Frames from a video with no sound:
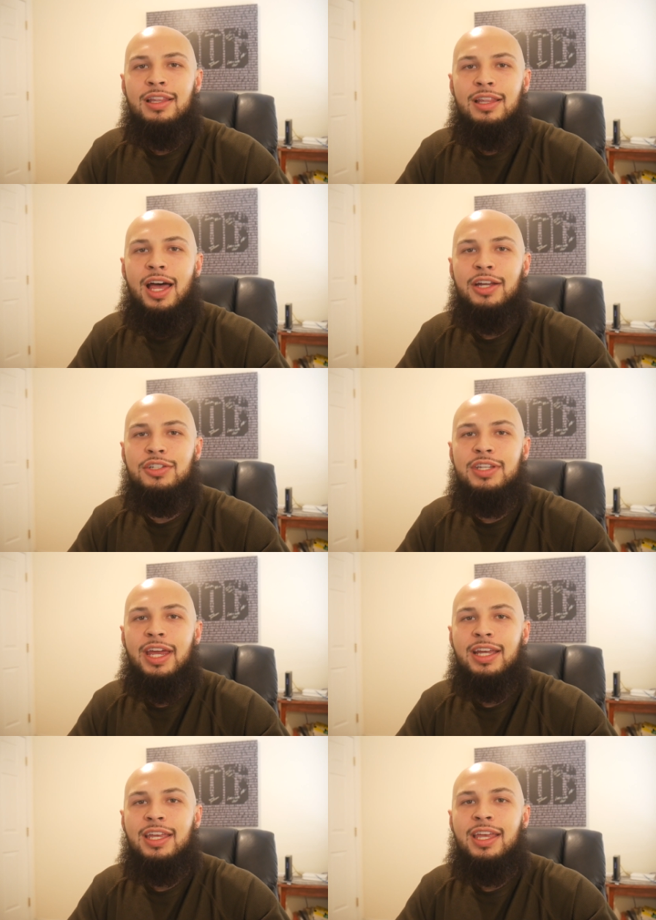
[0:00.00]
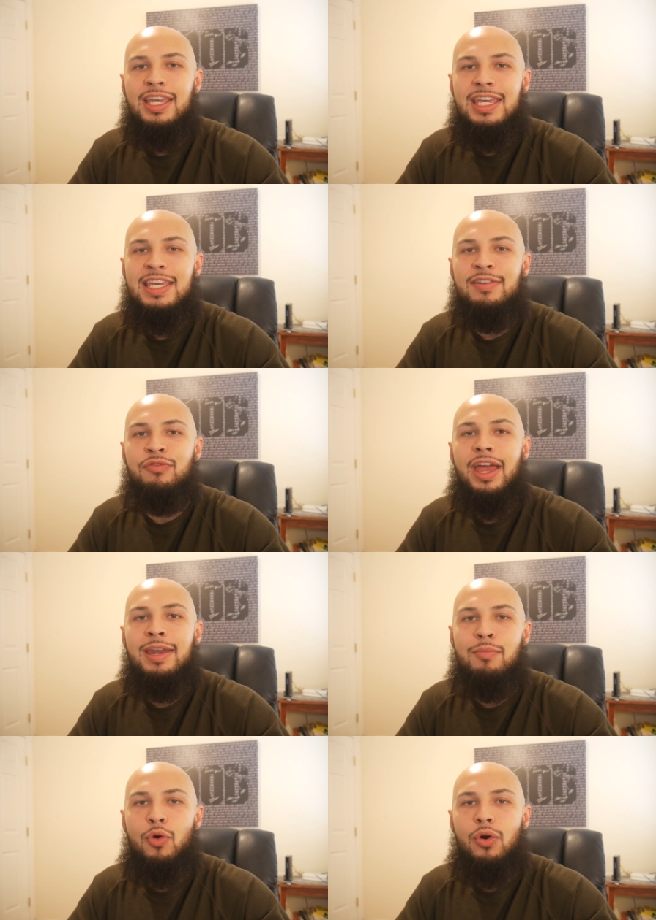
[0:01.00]
Logitech, Eve,
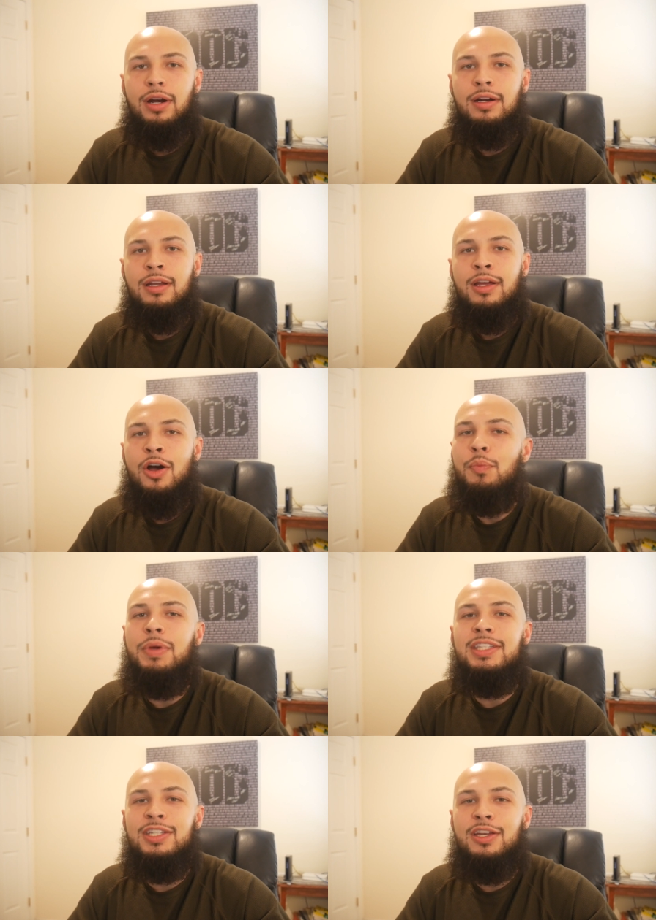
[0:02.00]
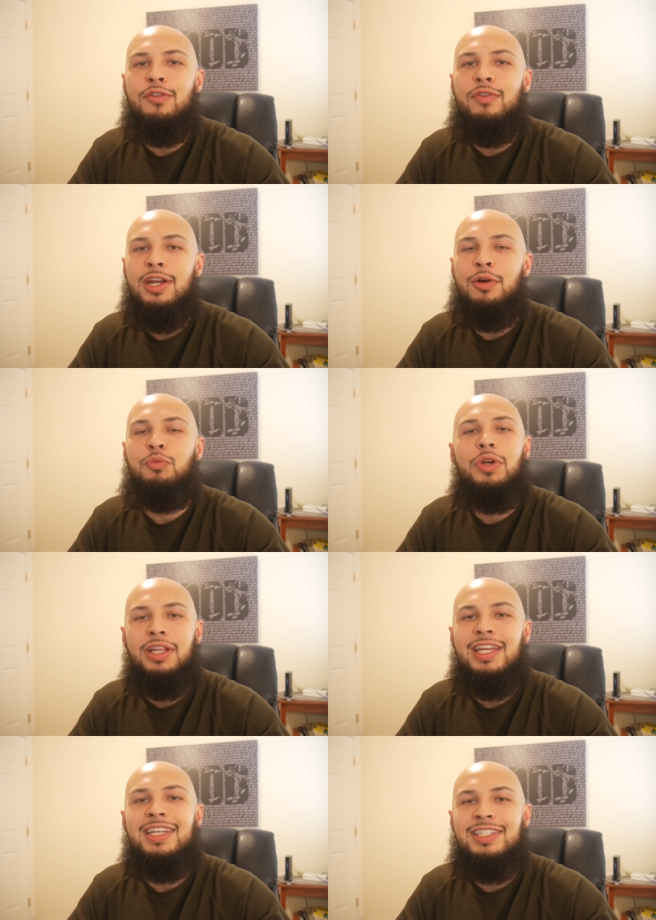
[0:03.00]
and more. HomeKit Secure Video
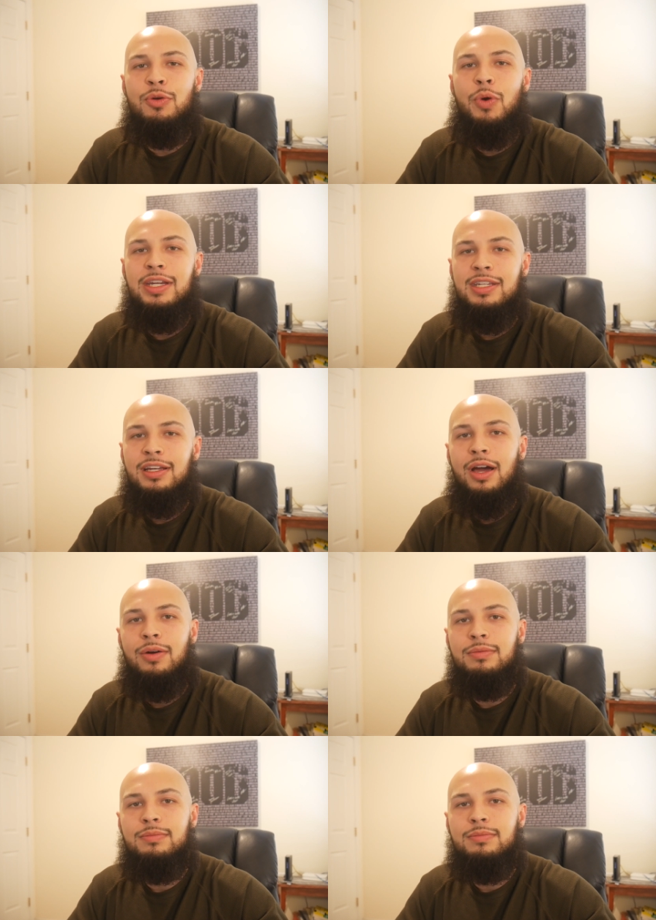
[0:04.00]
really is the way to go.